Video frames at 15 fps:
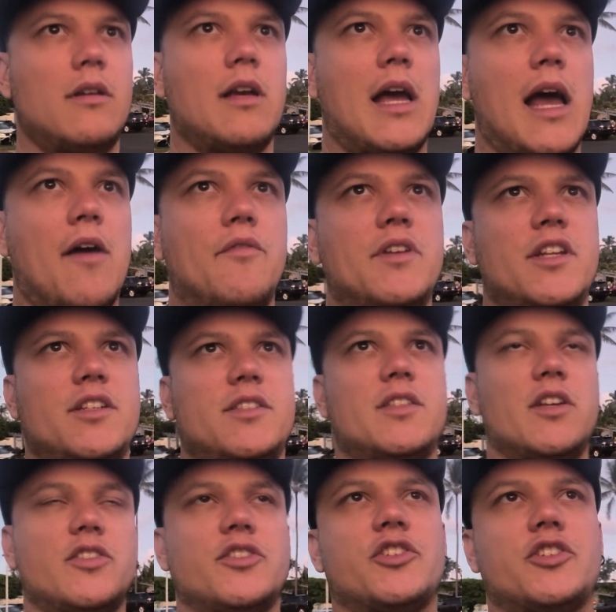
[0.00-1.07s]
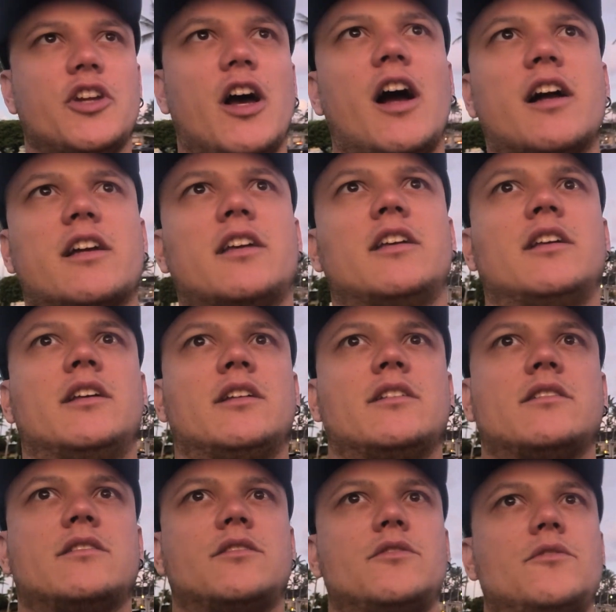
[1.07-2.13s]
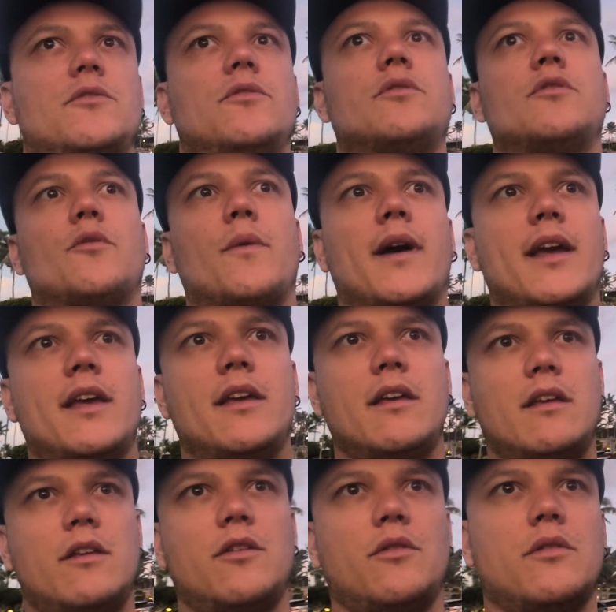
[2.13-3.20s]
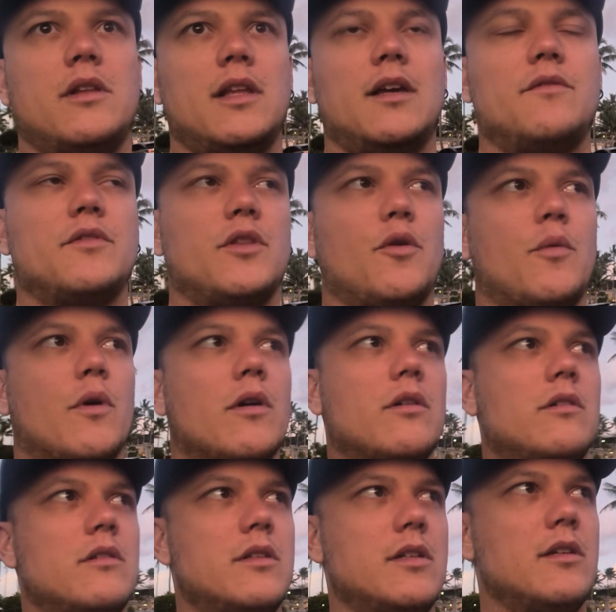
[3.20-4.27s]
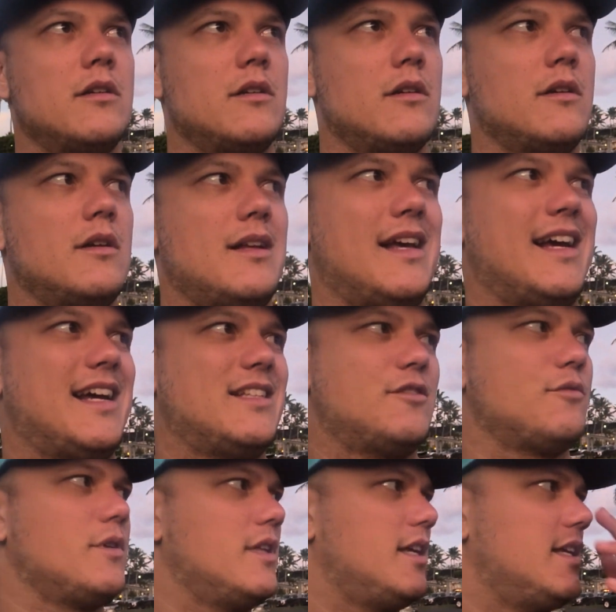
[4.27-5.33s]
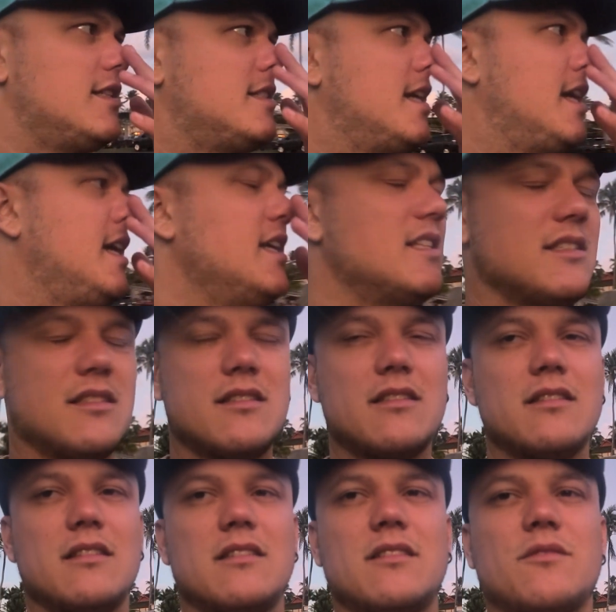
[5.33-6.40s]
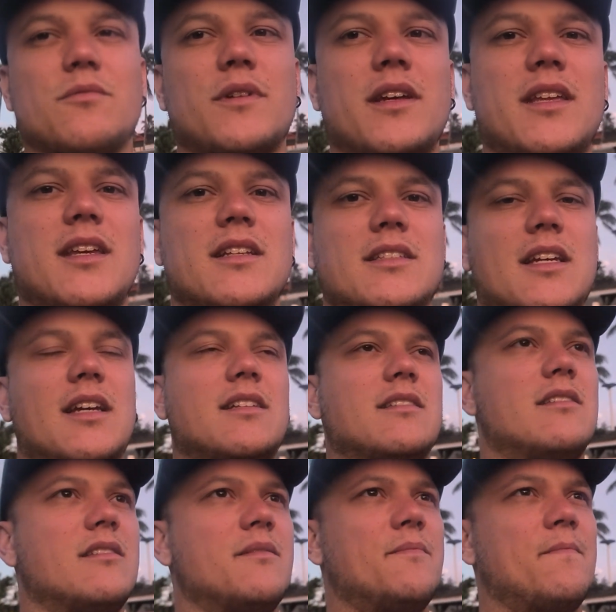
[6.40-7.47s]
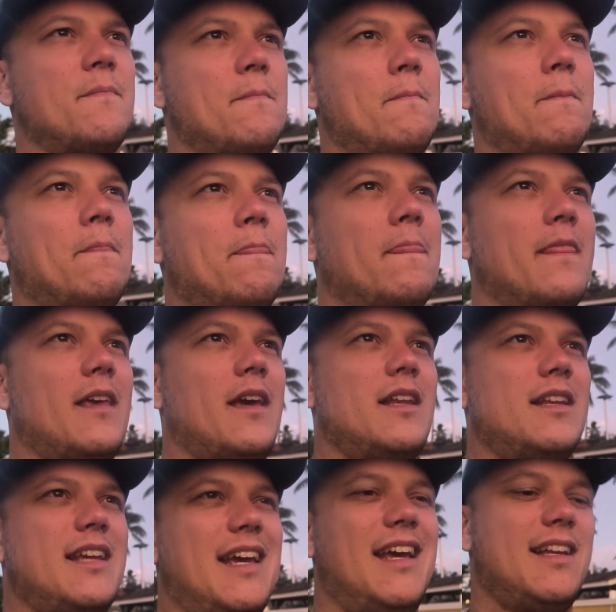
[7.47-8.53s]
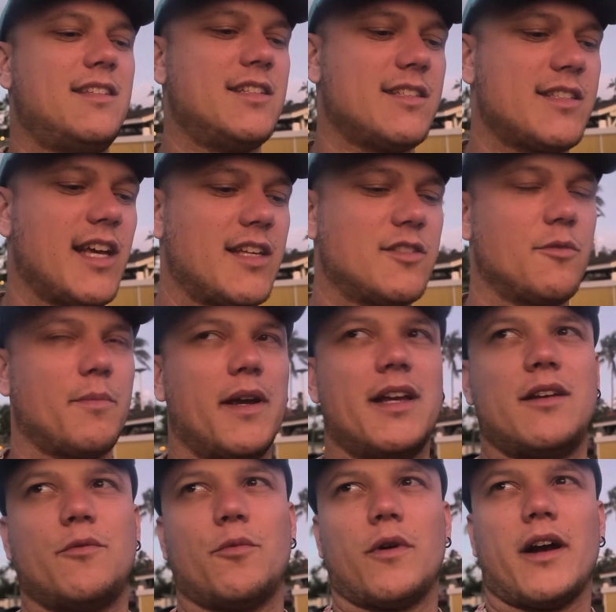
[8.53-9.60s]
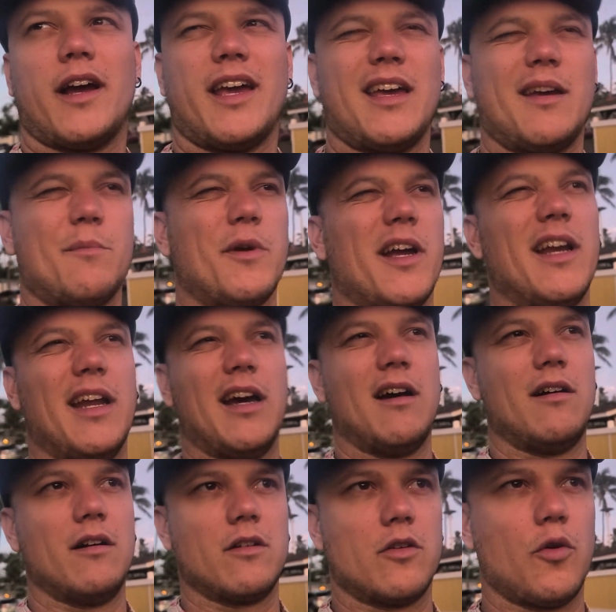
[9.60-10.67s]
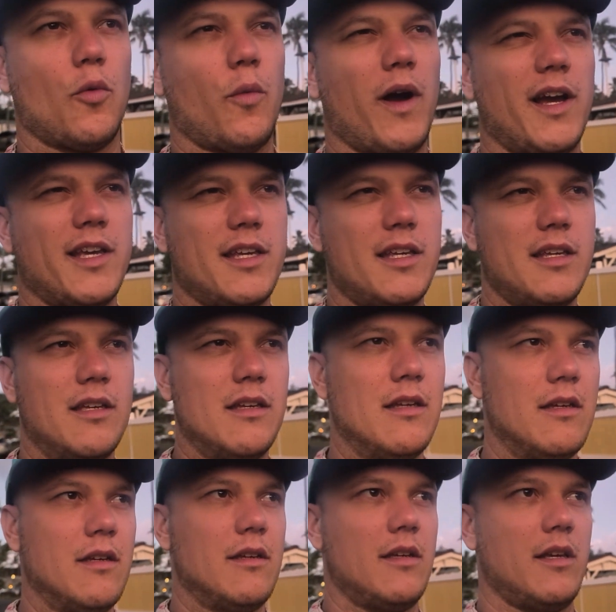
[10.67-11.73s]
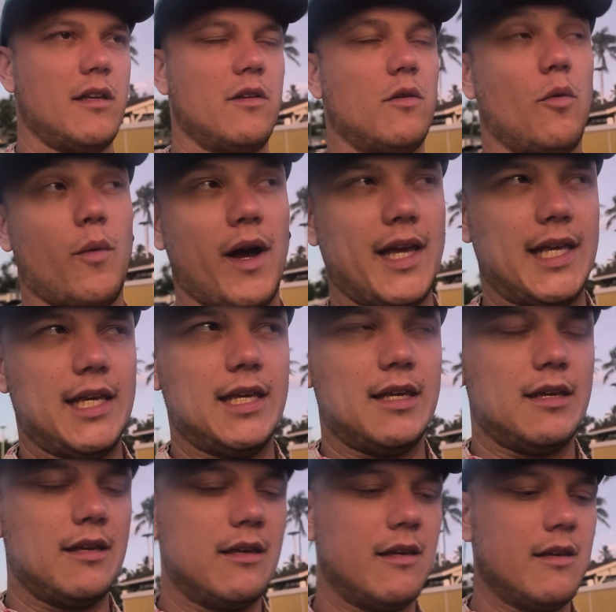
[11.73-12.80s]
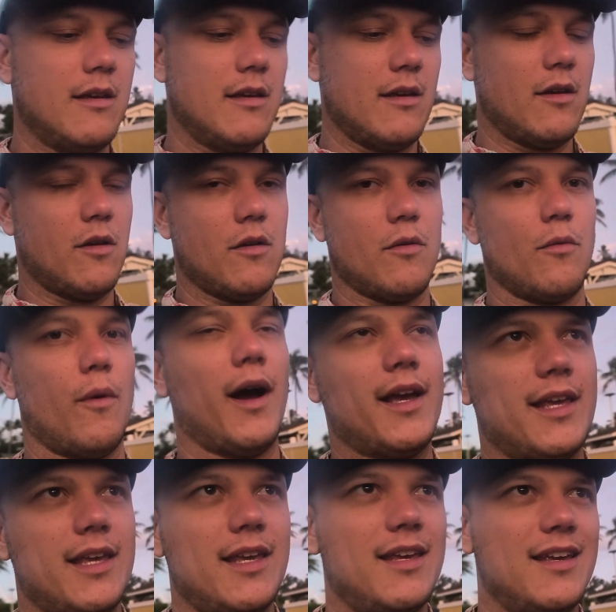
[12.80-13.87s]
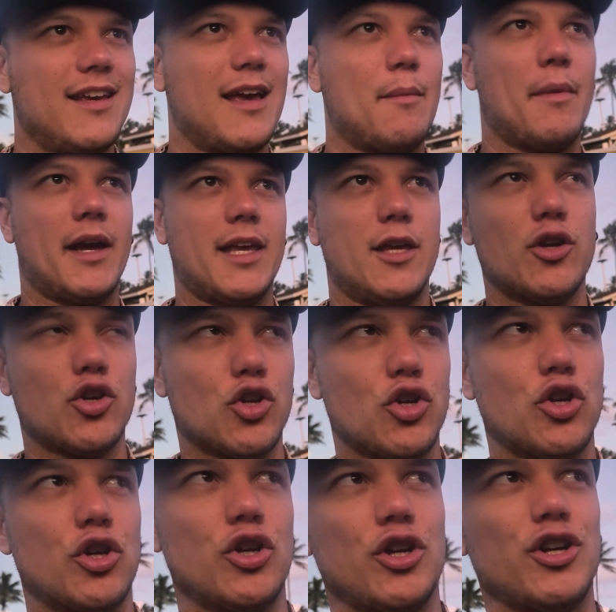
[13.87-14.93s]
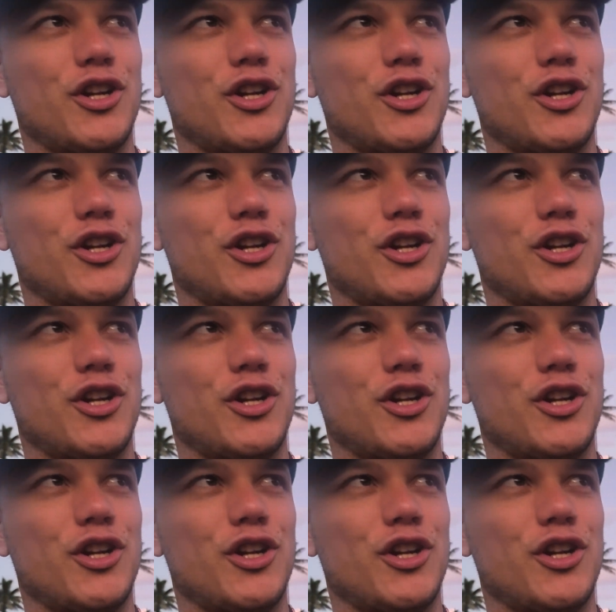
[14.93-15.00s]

having a sudden shock to the way you live in the world, that's really intense. It's really intense. And it's exacerbated where I am right now in Kauai, in Hawaii. Hawaii, am I here?